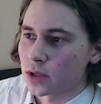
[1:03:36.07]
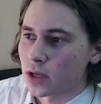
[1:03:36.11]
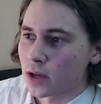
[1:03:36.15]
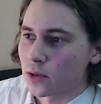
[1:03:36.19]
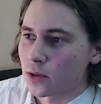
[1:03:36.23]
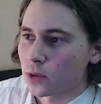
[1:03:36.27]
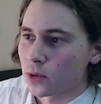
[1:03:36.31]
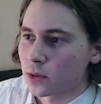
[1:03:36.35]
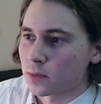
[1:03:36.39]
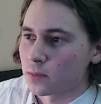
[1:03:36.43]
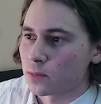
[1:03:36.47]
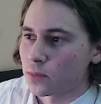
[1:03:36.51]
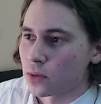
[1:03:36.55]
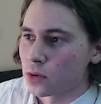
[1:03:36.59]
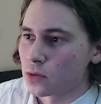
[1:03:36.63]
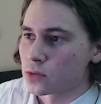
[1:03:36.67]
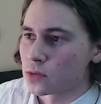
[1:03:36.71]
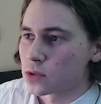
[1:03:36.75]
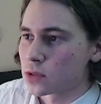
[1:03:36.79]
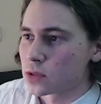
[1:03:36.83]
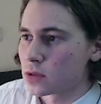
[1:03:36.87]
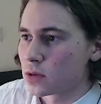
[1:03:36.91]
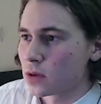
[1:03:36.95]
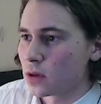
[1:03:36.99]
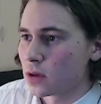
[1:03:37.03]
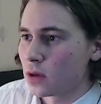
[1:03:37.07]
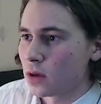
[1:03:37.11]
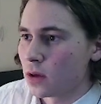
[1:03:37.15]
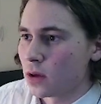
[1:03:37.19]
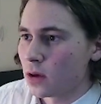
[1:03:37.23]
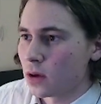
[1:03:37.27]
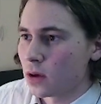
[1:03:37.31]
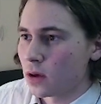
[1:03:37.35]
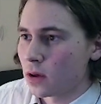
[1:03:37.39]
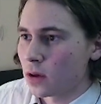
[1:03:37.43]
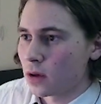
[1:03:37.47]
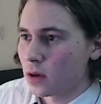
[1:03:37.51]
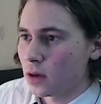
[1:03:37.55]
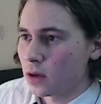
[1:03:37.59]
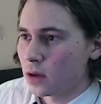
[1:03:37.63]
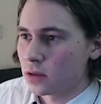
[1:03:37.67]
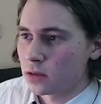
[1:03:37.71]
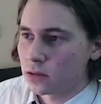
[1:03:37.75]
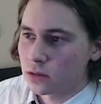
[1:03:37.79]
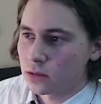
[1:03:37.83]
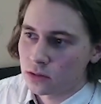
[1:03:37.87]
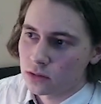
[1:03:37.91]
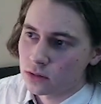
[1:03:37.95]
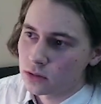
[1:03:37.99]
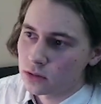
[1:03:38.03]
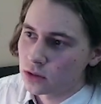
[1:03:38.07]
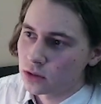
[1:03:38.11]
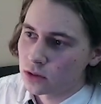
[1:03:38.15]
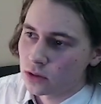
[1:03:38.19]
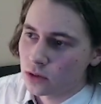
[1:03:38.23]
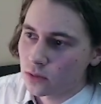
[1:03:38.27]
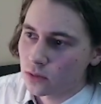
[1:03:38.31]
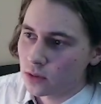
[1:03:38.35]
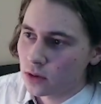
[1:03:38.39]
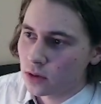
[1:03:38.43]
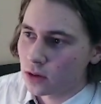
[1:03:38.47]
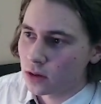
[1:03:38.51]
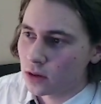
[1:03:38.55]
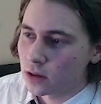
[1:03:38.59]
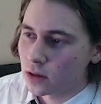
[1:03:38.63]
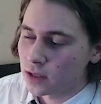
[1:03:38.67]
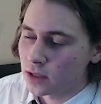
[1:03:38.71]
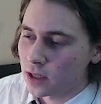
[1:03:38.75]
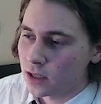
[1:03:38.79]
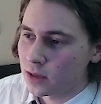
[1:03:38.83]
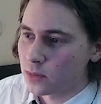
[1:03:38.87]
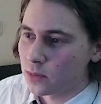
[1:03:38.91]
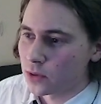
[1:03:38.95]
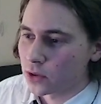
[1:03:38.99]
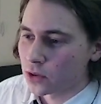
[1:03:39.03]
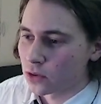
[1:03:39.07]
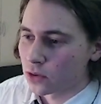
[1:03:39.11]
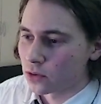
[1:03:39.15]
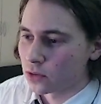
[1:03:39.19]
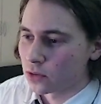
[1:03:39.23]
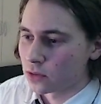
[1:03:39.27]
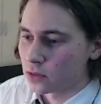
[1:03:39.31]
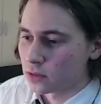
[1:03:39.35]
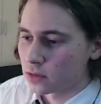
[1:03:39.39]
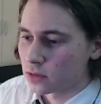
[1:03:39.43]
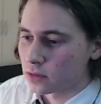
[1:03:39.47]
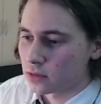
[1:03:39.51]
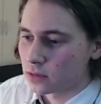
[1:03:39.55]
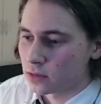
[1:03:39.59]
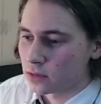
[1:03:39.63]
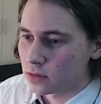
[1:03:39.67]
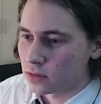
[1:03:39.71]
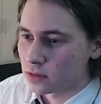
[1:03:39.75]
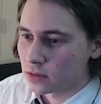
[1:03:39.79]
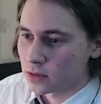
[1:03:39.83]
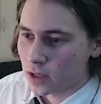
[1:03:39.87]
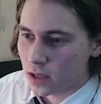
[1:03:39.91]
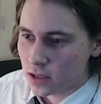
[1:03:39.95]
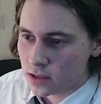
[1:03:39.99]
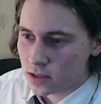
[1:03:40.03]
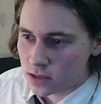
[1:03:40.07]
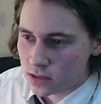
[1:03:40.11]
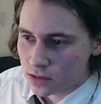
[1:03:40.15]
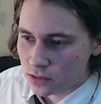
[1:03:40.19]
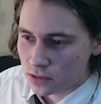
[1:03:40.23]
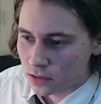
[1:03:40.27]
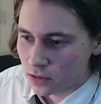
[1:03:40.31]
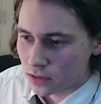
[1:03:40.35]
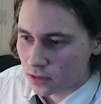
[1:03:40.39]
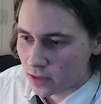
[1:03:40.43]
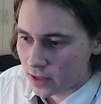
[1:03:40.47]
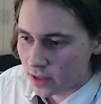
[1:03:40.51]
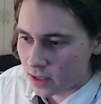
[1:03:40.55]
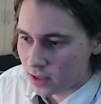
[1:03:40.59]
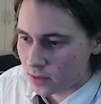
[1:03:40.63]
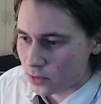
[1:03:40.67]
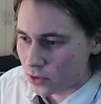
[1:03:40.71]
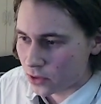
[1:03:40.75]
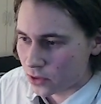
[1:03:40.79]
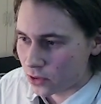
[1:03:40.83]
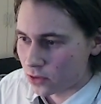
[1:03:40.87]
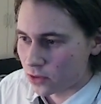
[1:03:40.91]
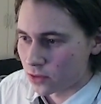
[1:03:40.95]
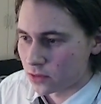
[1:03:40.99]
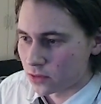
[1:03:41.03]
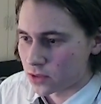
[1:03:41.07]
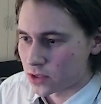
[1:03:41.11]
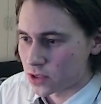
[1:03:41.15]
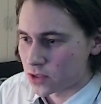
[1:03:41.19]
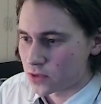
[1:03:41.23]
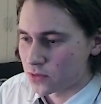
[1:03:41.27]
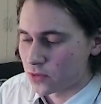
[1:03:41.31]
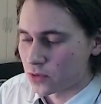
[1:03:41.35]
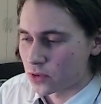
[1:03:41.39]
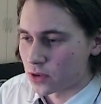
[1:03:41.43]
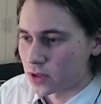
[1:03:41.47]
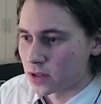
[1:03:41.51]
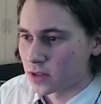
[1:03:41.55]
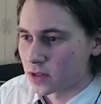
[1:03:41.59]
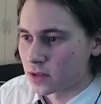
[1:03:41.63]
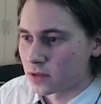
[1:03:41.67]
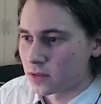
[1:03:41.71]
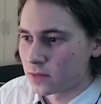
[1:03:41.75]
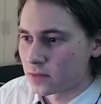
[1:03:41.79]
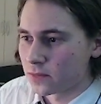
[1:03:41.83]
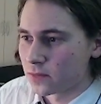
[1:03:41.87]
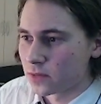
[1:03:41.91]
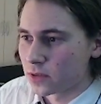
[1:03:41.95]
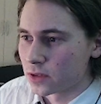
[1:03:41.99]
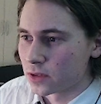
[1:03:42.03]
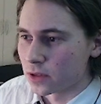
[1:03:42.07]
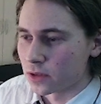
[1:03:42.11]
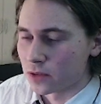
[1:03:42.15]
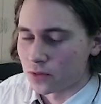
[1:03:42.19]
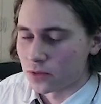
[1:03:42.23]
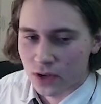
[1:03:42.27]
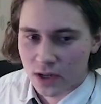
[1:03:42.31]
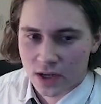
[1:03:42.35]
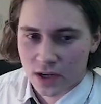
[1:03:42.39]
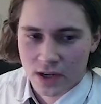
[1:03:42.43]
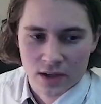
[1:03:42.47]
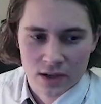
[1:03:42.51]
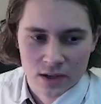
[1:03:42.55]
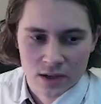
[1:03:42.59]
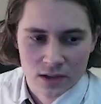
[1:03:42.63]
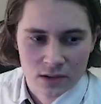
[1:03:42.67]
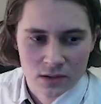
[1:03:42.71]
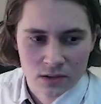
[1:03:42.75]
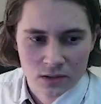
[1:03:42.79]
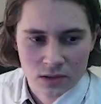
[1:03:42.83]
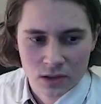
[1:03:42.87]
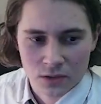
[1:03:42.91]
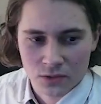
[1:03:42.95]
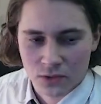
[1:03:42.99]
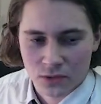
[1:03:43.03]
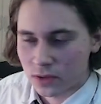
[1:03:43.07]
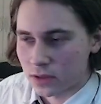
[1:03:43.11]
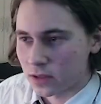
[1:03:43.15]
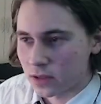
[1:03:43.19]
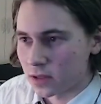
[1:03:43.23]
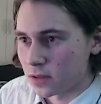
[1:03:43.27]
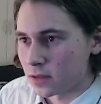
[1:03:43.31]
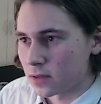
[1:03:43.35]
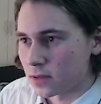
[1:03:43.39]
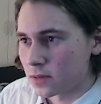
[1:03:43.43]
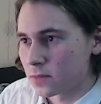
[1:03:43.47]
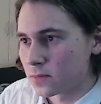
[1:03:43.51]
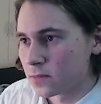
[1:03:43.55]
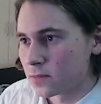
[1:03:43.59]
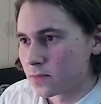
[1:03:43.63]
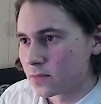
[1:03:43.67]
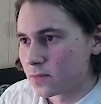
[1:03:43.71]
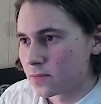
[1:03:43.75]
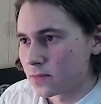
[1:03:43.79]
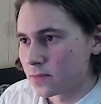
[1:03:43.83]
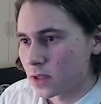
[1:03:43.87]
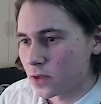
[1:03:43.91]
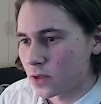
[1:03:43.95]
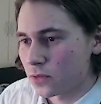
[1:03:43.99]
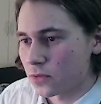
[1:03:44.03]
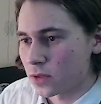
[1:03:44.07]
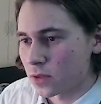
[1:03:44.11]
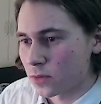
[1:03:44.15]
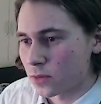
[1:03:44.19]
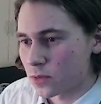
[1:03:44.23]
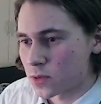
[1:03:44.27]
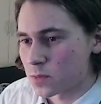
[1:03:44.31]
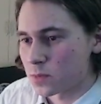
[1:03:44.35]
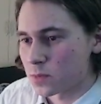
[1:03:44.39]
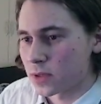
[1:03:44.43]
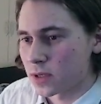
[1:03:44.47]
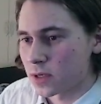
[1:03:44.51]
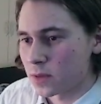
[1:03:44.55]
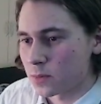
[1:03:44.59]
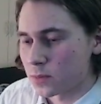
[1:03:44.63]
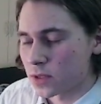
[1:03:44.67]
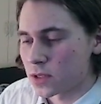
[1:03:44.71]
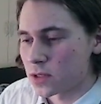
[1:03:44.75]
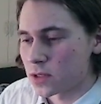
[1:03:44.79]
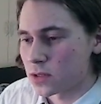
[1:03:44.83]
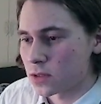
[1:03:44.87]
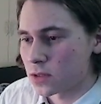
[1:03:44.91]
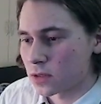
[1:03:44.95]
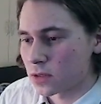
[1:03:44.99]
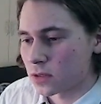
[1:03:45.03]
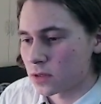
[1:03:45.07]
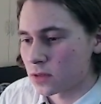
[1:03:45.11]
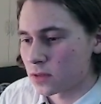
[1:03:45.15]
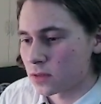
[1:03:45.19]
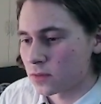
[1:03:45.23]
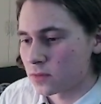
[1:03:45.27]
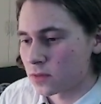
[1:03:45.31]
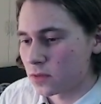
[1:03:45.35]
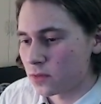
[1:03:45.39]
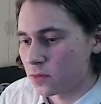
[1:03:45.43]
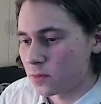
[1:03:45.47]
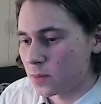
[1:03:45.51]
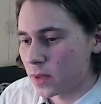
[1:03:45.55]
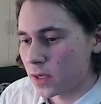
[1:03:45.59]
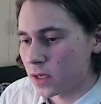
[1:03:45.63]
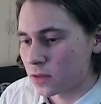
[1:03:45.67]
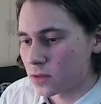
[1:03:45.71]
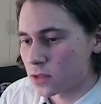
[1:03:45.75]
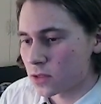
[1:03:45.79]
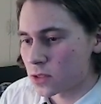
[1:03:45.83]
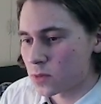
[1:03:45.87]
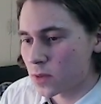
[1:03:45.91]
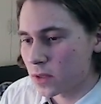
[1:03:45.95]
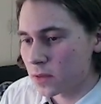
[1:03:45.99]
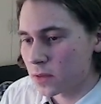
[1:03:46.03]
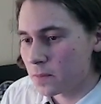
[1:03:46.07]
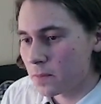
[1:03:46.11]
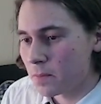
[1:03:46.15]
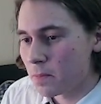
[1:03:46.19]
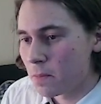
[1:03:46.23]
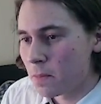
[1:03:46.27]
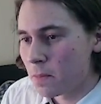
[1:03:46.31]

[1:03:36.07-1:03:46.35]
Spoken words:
I wouldn't post. And you know, an anime girl, nice little anime girl, just for a little variety. Definitely was pretty pleased with painting this one.